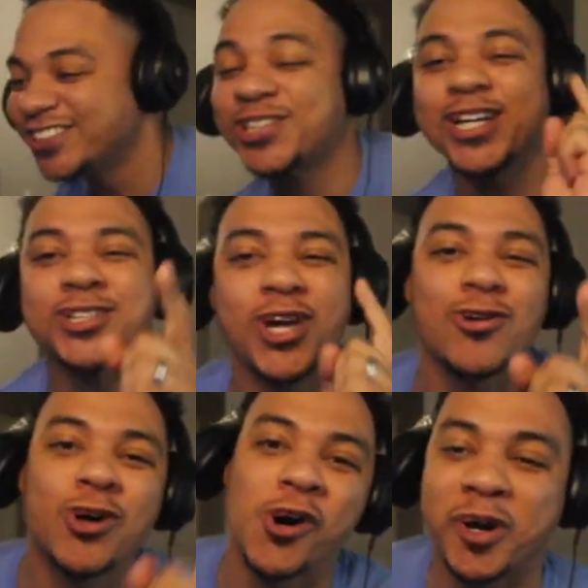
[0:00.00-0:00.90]
Trust
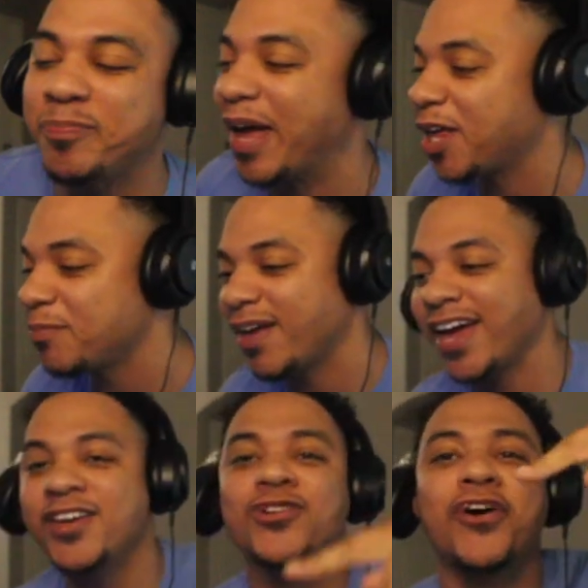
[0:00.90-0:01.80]
your quarterback,
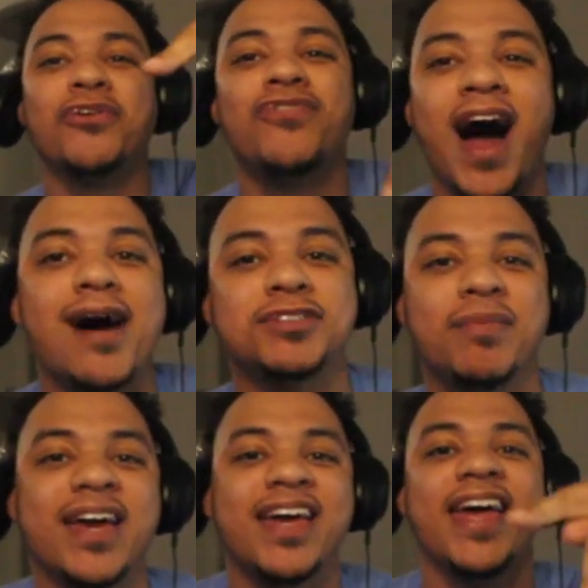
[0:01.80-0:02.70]
man. You know the vibes,
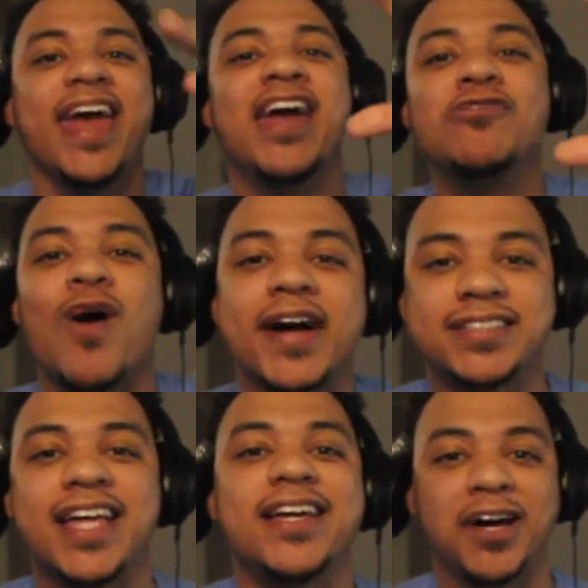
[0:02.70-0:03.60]
man. NY
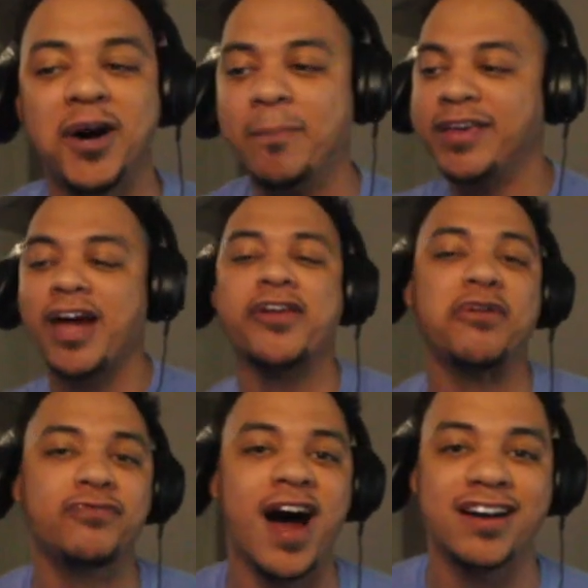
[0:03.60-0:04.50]
stand up, man. Y'all
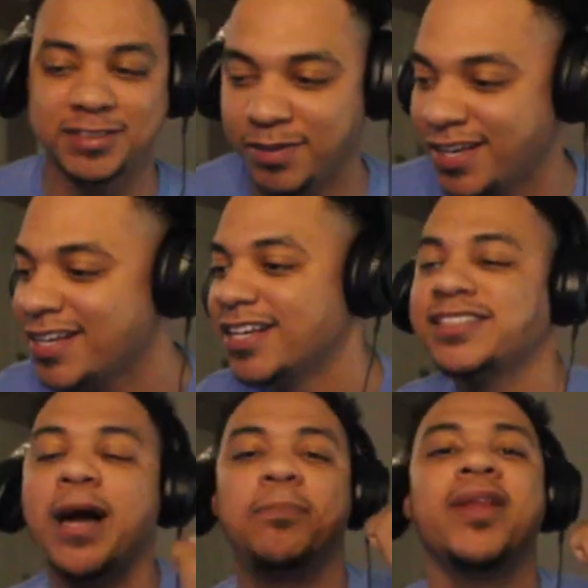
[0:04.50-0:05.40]
know the vibes, man.
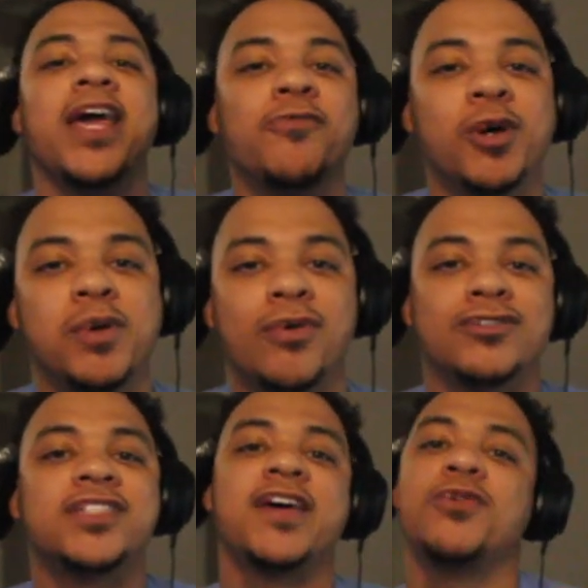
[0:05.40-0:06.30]
Stop playing with me, bro.
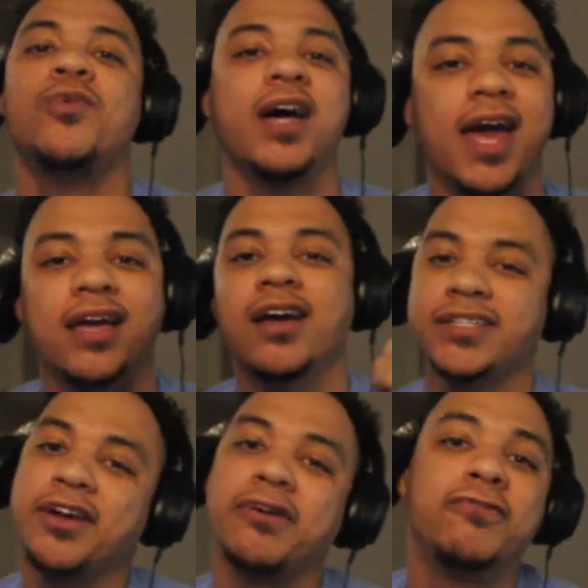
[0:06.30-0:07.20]
718.
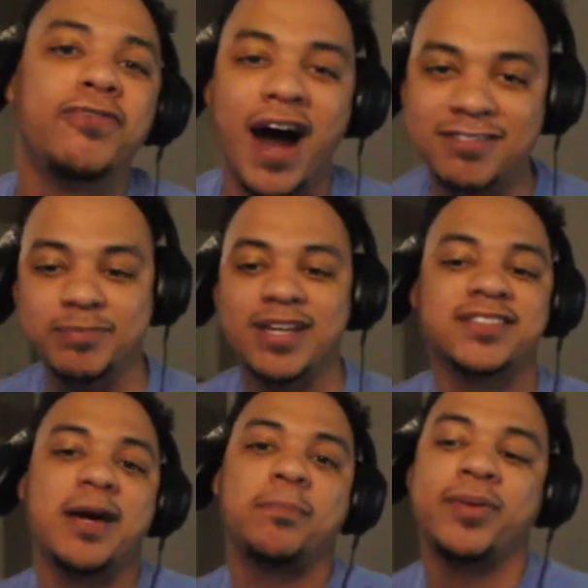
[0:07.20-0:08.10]
Y'all know the vibes, man.
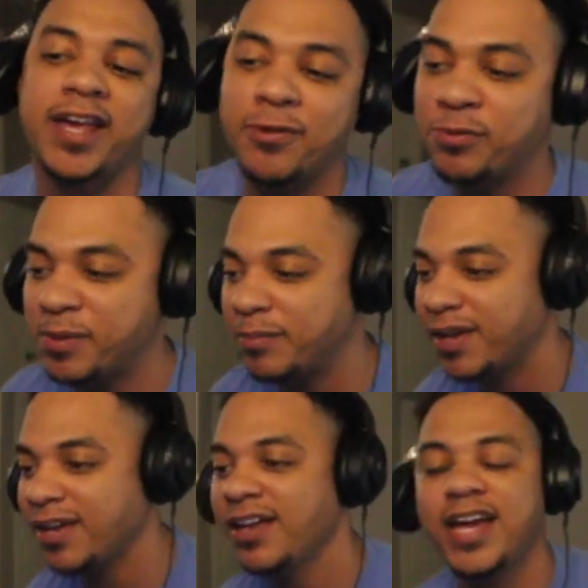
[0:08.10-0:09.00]
Stop playing with me,
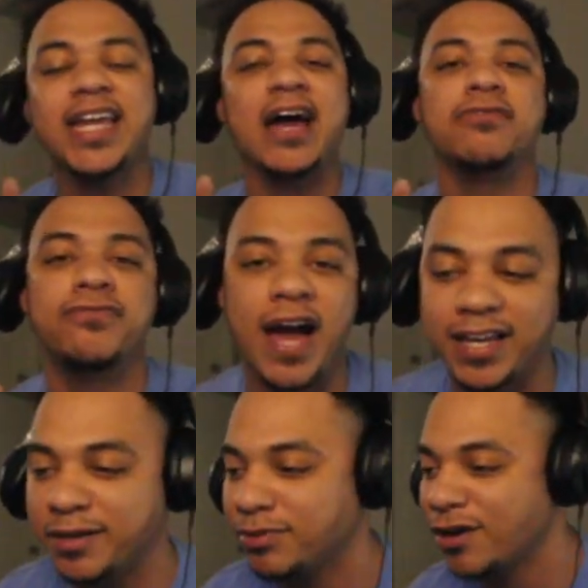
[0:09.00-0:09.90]
man. He not
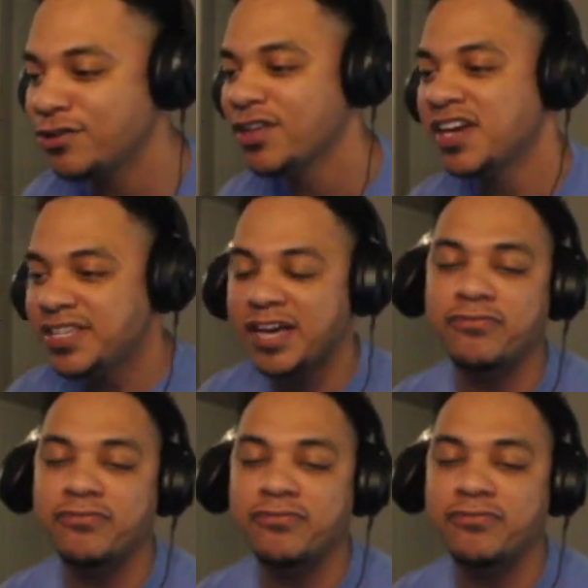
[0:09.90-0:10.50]
valid, bro. He not